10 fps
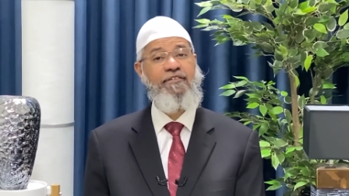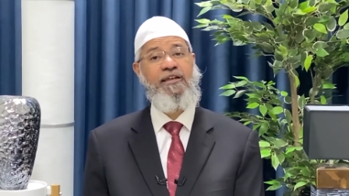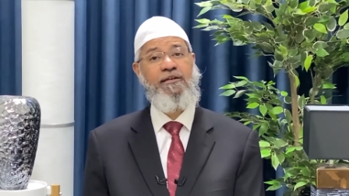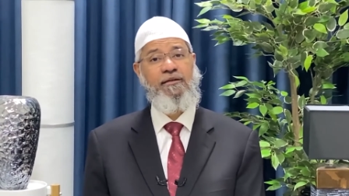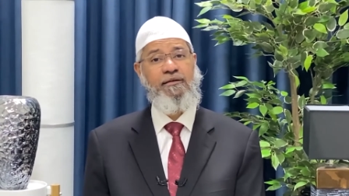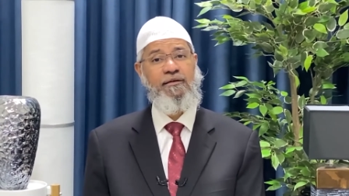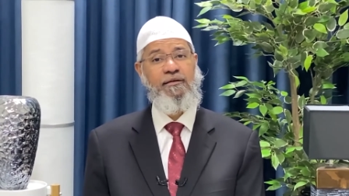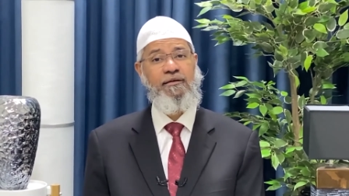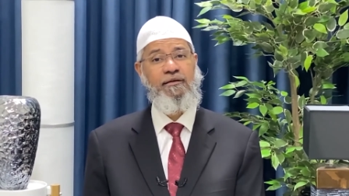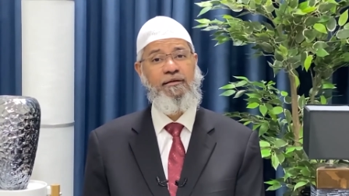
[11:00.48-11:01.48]
Even
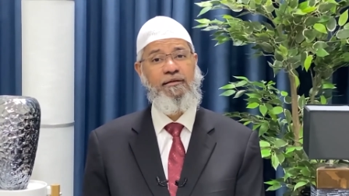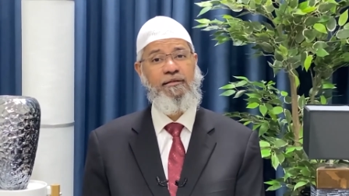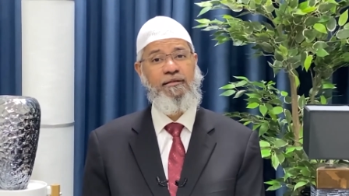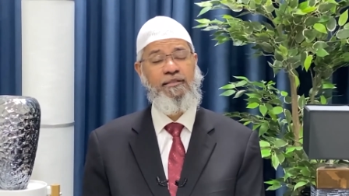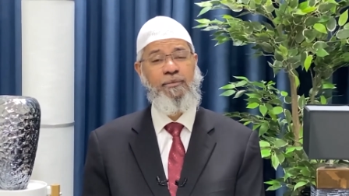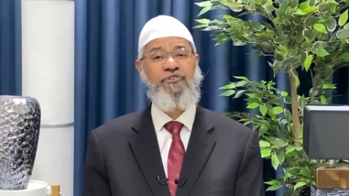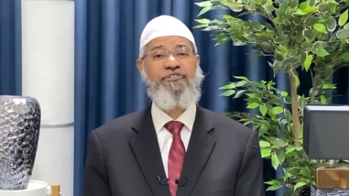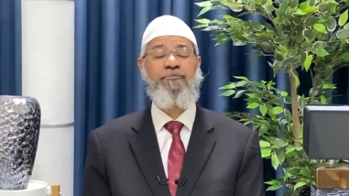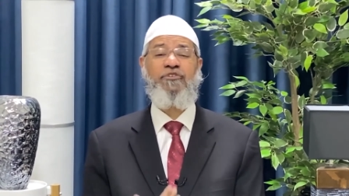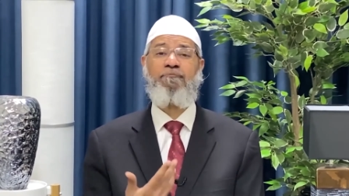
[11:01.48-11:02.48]
the
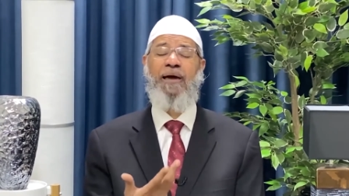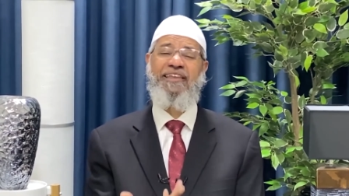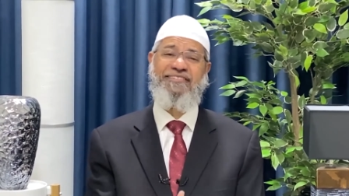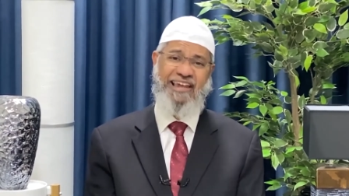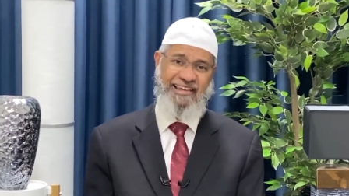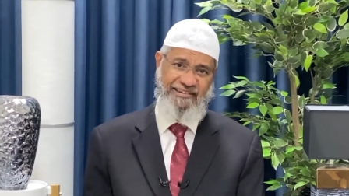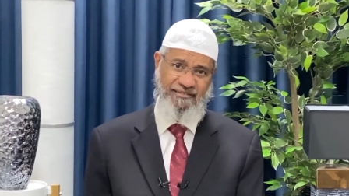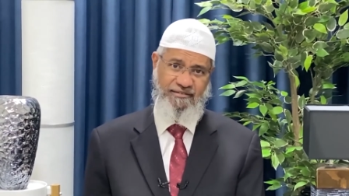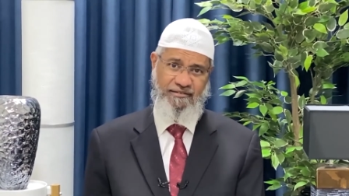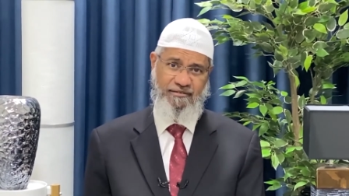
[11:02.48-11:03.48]
Muslims of Palestine,